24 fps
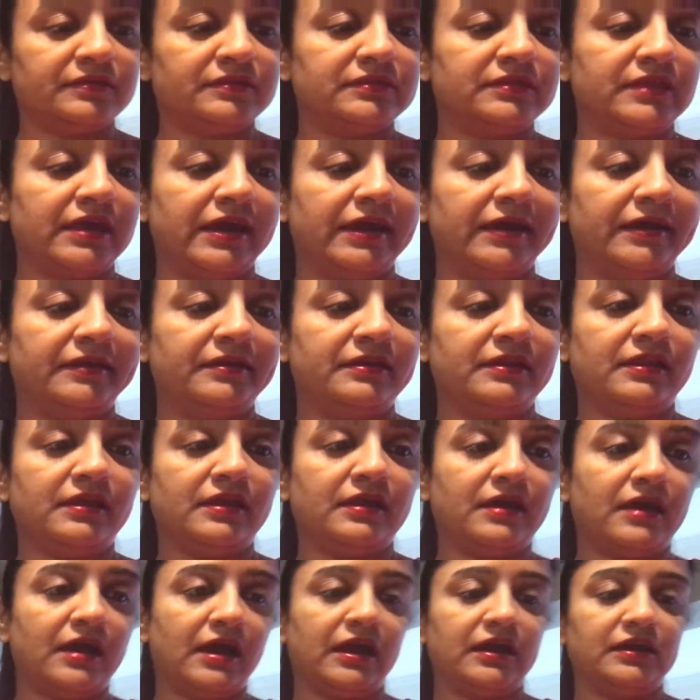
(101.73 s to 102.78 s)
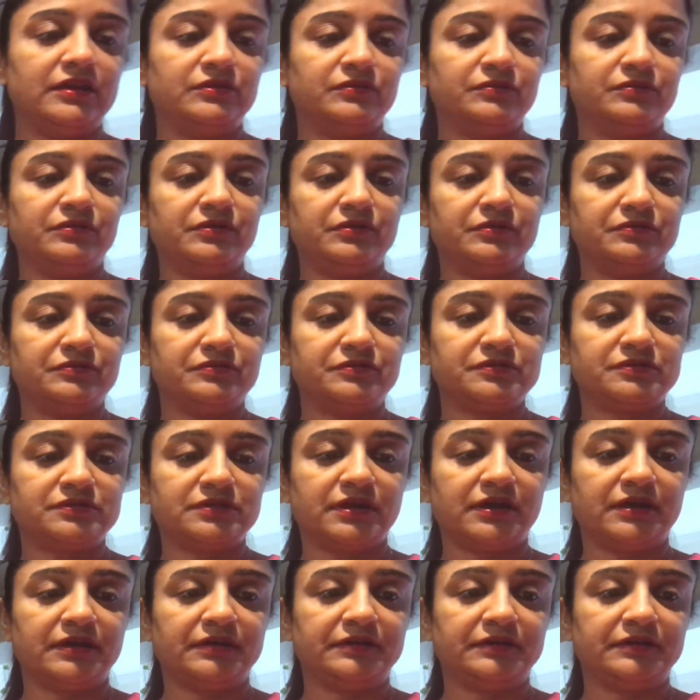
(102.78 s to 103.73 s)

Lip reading: Then I do use